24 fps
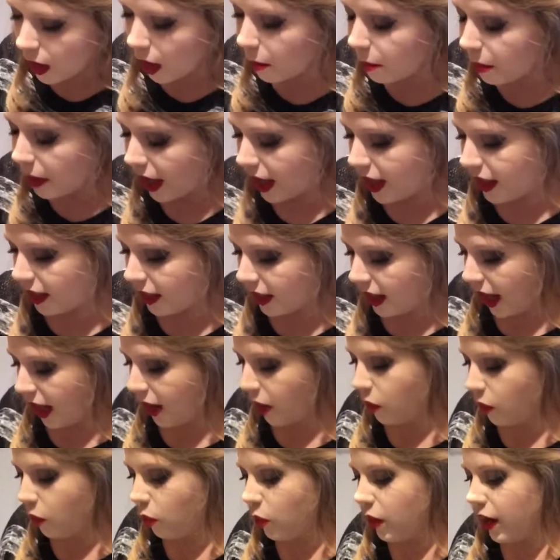But
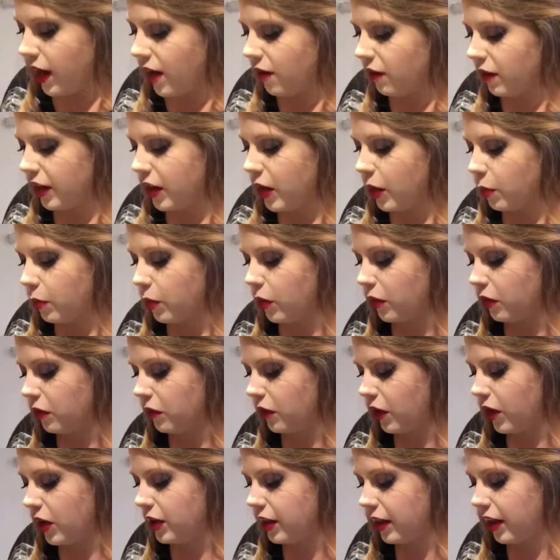like, whatever you
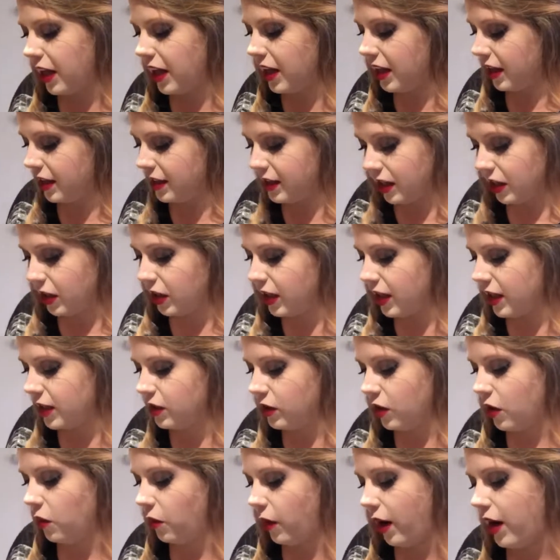prefer, like there is
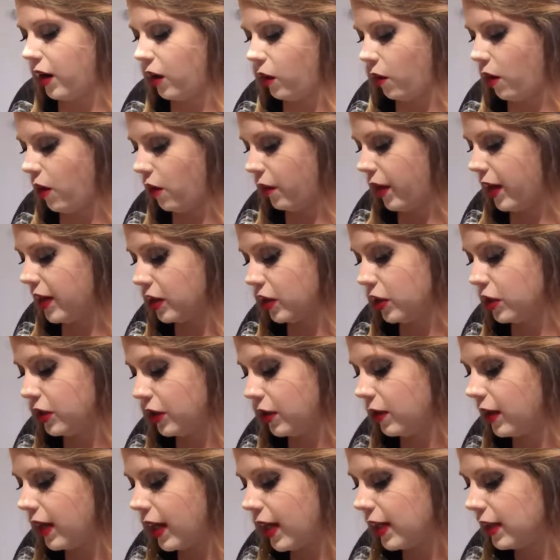no right or wrong way to
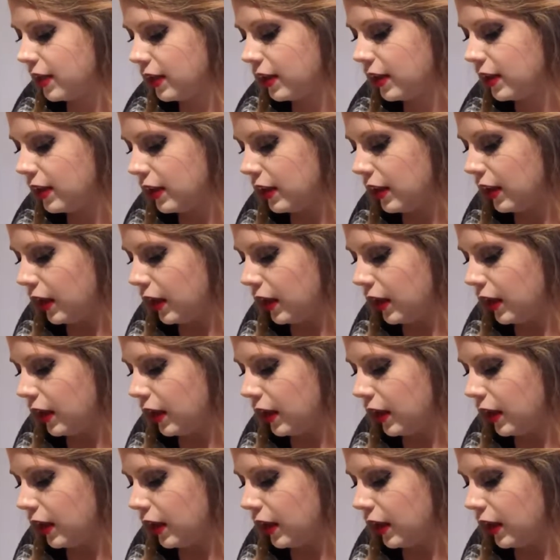do this.